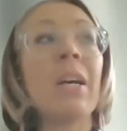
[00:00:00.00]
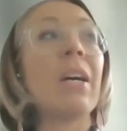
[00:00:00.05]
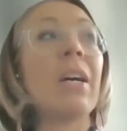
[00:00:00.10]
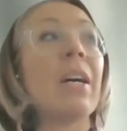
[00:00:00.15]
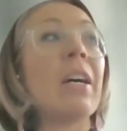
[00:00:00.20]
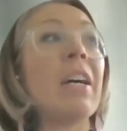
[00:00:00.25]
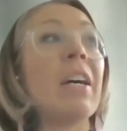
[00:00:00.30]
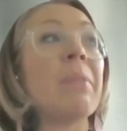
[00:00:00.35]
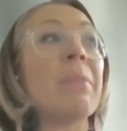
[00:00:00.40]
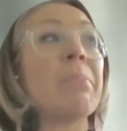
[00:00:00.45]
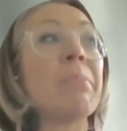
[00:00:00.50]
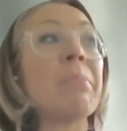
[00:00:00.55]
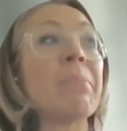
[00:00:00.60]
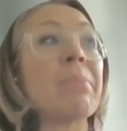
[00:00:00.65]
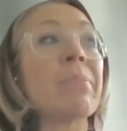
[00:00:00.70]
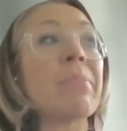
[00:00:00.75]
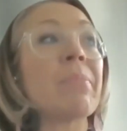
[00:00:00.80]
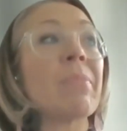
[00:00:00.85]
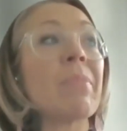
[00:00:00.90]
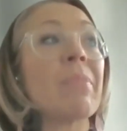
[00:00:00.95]
Um,
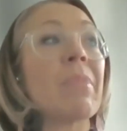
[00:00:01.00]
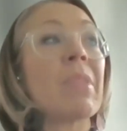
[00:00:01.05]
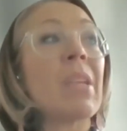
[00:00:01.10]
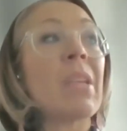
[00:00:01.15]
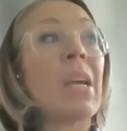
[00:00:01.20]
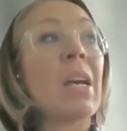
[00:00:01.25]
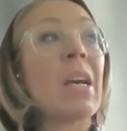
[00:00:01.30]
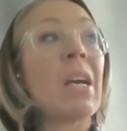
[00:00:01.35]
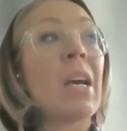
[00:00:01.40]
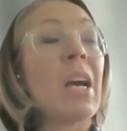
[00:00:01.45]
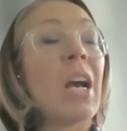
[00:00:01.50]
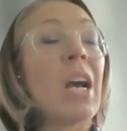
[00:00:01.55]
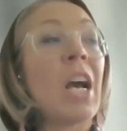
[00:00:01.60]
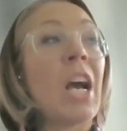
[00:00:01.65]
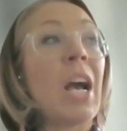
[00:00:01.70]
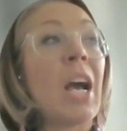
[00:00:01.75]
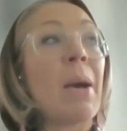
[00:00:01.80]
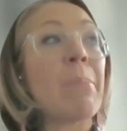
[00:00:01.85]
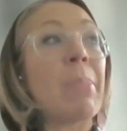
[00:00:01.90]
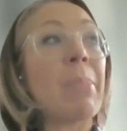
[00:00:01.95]

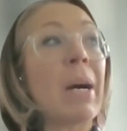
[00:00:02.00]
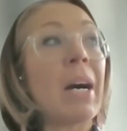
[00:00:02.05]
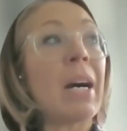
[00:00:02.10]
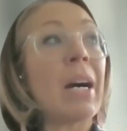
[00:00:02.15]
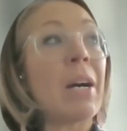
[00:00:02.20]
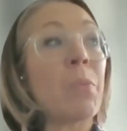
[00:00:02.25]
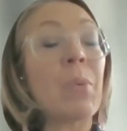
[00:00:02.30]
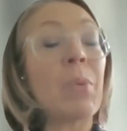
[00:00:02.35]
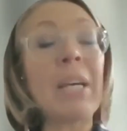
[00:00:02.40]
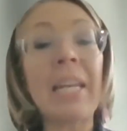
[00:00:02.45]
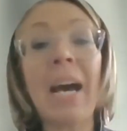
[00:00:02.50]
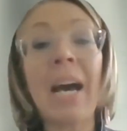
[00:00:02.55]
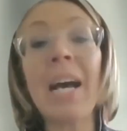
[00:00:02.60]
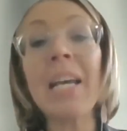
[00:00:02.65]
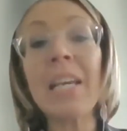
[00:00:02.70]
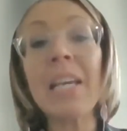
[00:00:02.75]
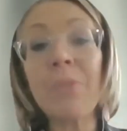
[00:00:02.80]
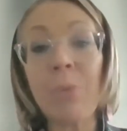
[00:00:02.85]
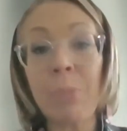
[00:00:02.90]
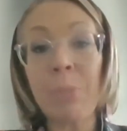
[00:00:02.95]
But when
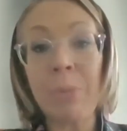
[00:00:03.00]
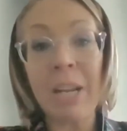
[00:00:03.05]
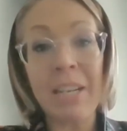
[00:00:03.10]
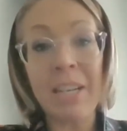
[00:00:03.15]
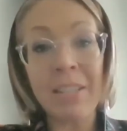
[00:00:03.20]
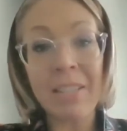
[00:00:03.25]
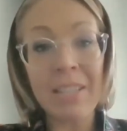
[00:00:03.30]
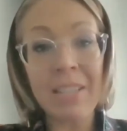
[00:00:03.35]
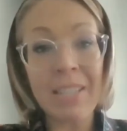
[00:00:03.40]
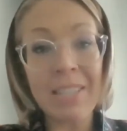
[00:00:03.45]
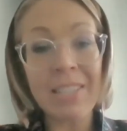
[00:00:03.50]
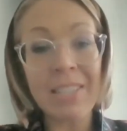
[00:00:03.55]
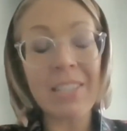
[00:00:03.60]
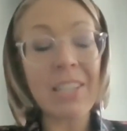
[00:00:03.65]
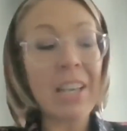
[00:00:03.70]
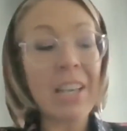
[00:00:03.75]
I rebranded,